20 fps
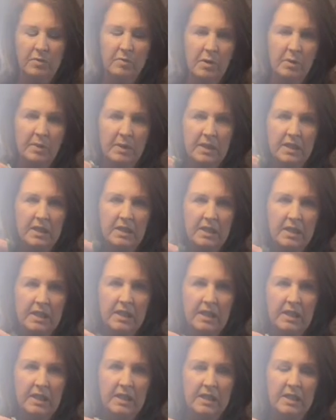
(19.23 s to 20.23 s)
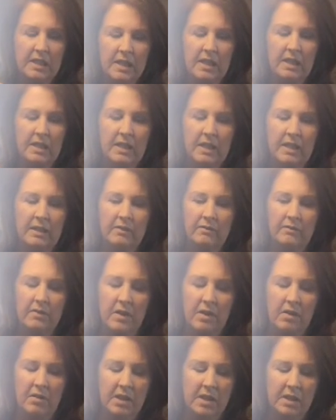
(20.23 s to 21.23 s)
cut them up into teeny tiny little
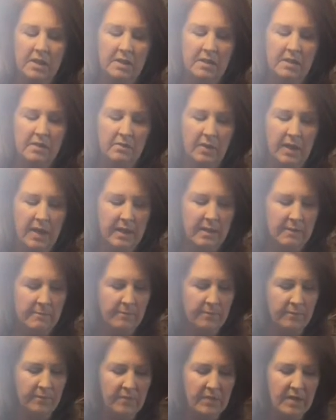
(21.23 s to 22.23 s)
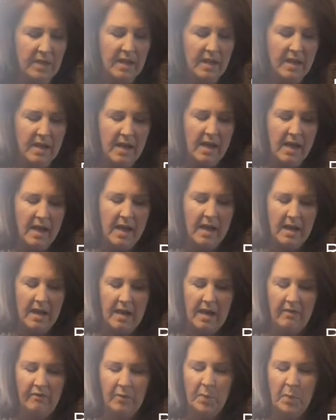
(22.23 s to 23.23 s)
florets, okay? And I
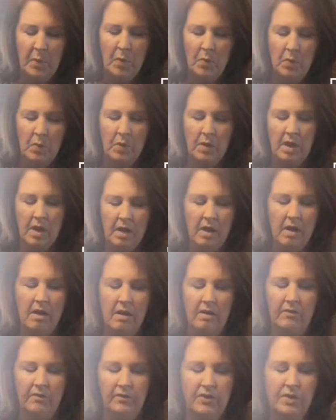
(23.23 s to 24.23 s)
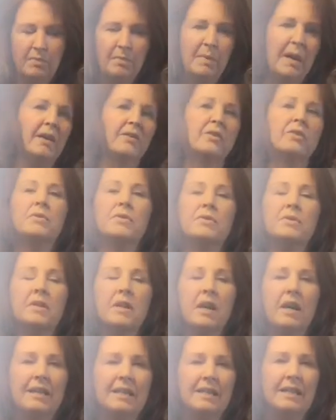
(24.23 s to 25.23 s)
have a bowl of tomatoes.
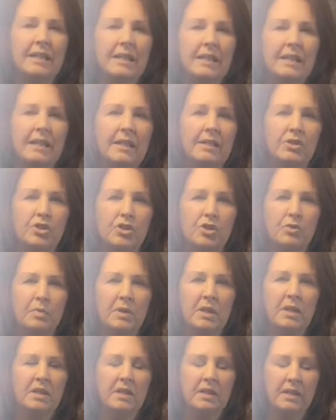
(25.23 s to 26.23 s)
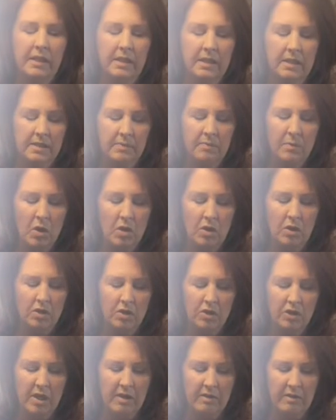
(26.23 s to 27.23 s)
Ideally these should be little
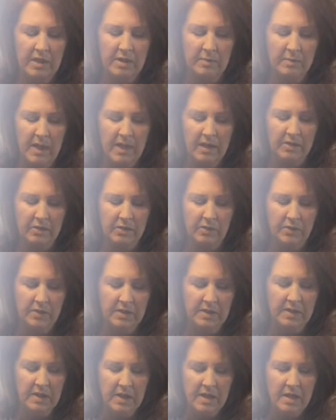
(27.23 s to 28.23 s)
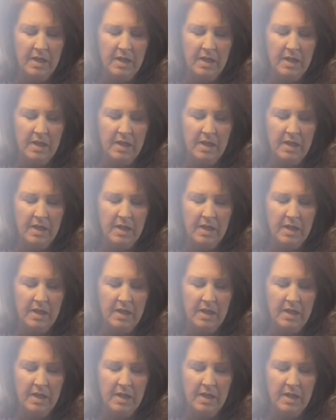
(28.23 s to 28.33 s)
small cherry tomatoes.